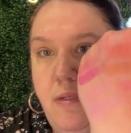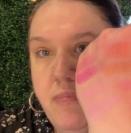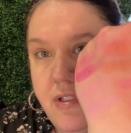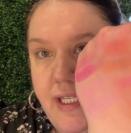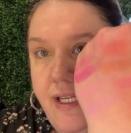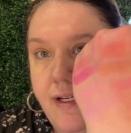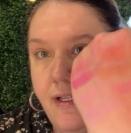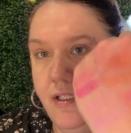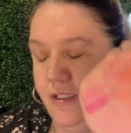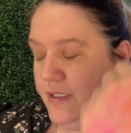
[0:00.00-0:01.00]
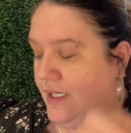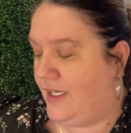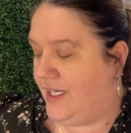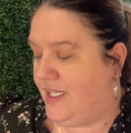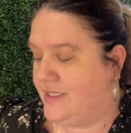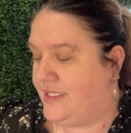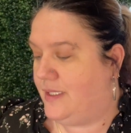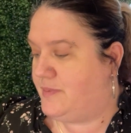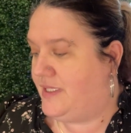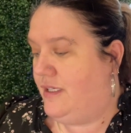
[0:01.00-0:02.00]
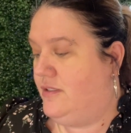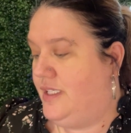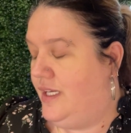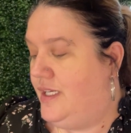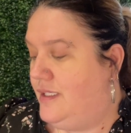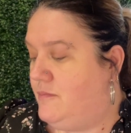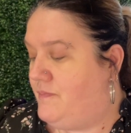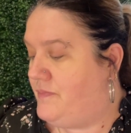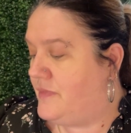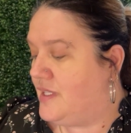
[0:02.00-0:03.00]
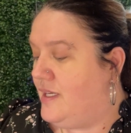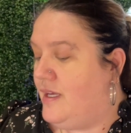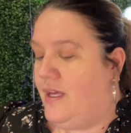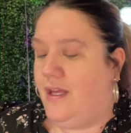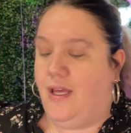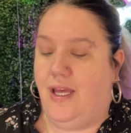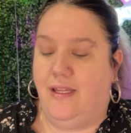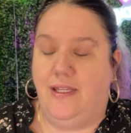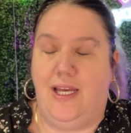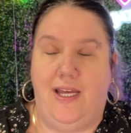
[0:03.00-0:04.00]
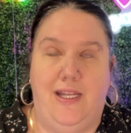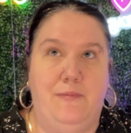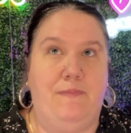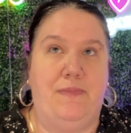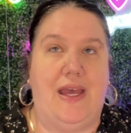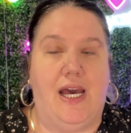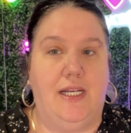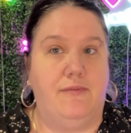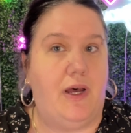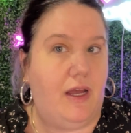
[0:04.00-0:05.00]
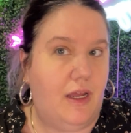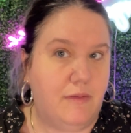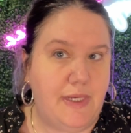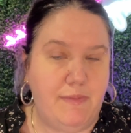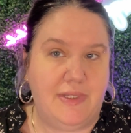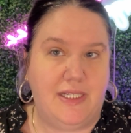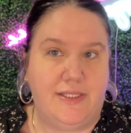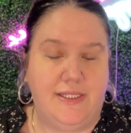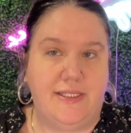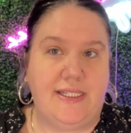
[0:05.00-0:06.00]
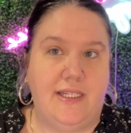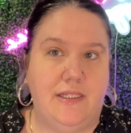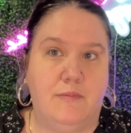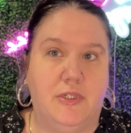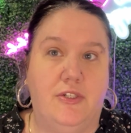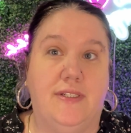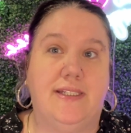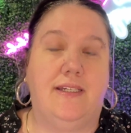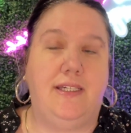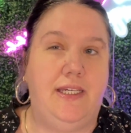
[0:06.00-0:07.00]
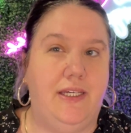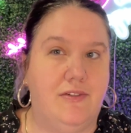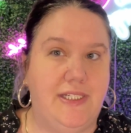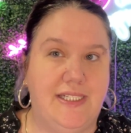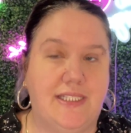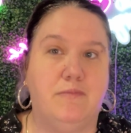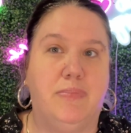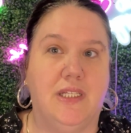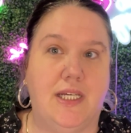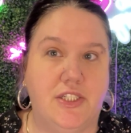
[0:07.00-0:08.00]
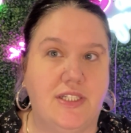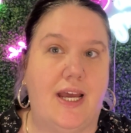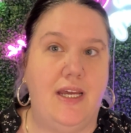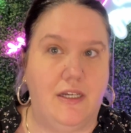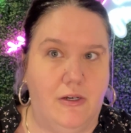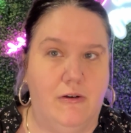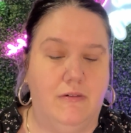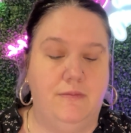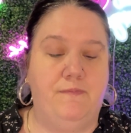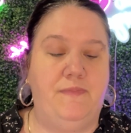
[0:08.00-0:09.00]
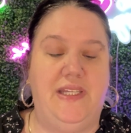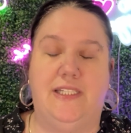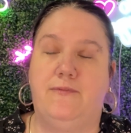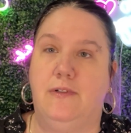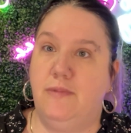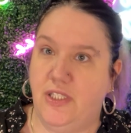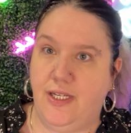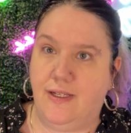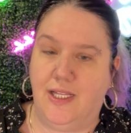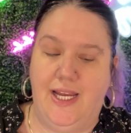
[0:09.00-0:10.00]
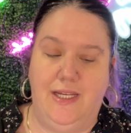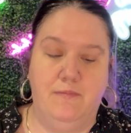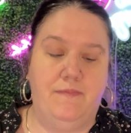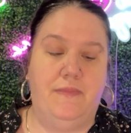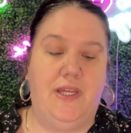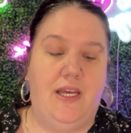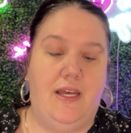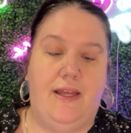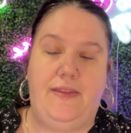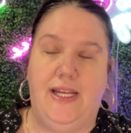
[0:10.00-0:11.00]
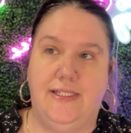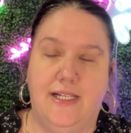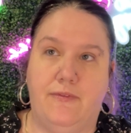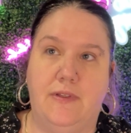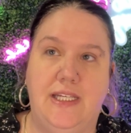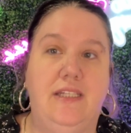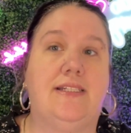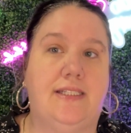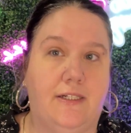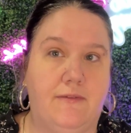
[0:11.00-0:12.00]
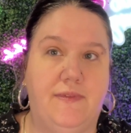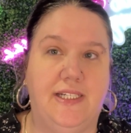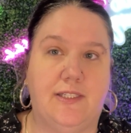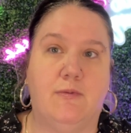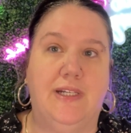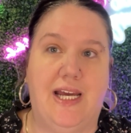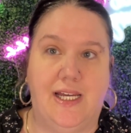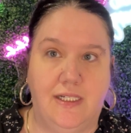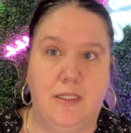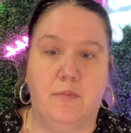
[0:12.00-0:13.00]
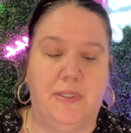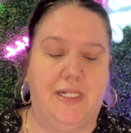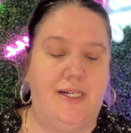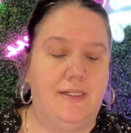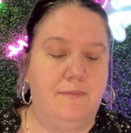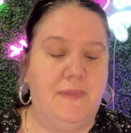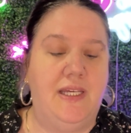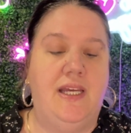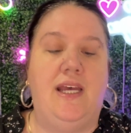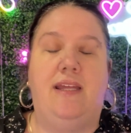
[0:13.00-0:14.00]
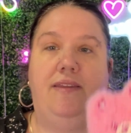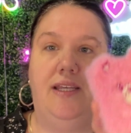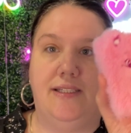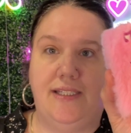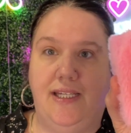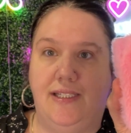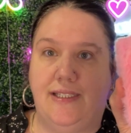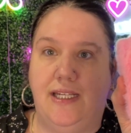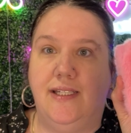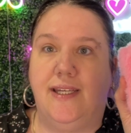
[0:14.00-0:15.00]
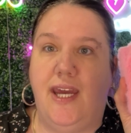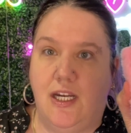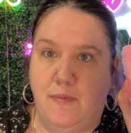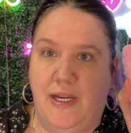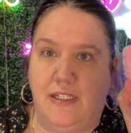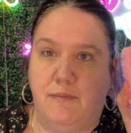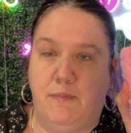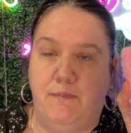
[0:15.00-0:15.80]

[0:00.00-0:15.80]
pretty color. I can't stop staring at it. And then out of all my blushes, the most cutest blush I own is from Sheetlam. They definitely served this one out of the park. This is in the Care Bear